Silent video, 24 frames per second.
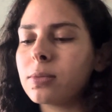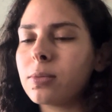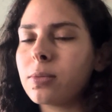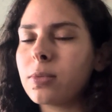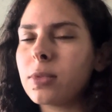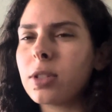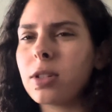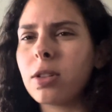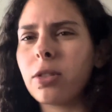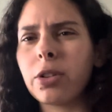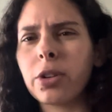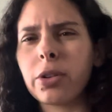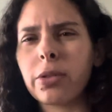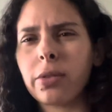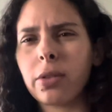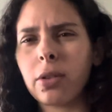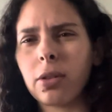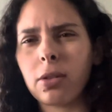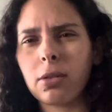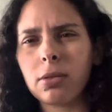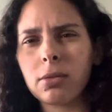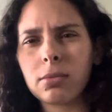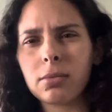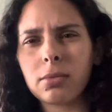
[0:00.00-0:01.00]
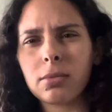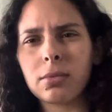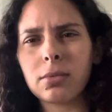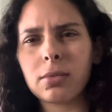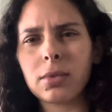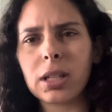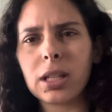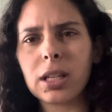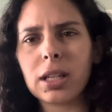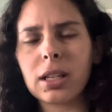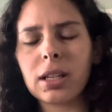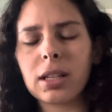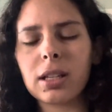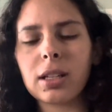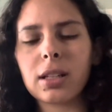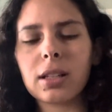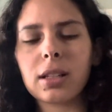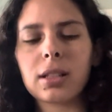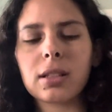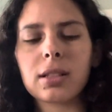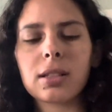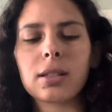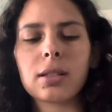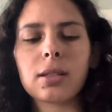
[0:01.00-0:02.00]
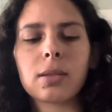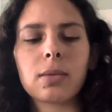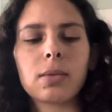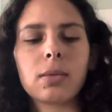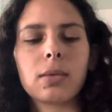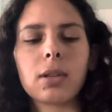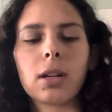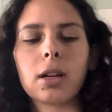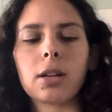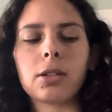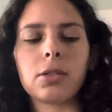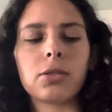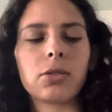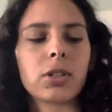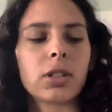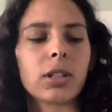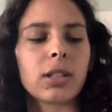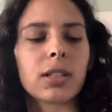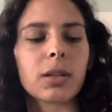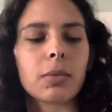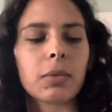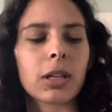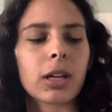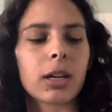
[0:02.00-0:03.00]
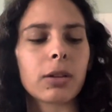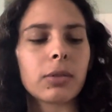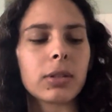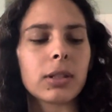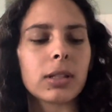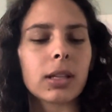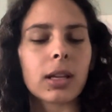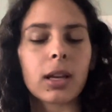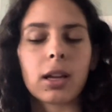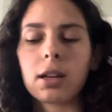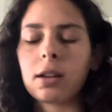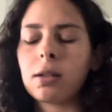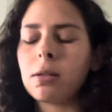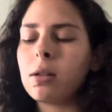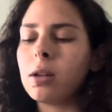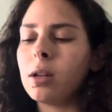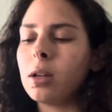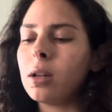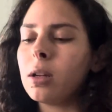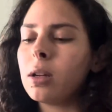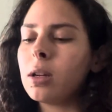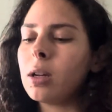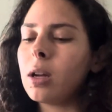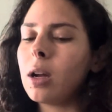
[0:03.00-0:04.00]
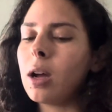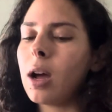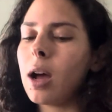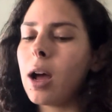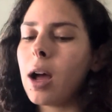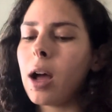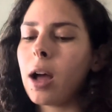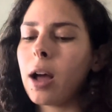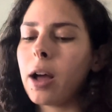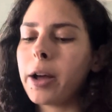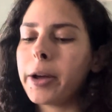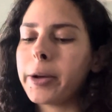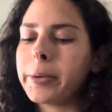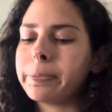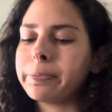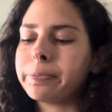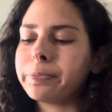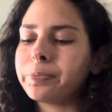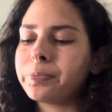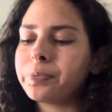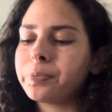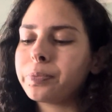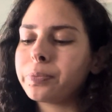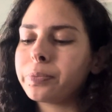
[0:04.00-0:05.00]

slow your roll. It's not usually something I would say. Um,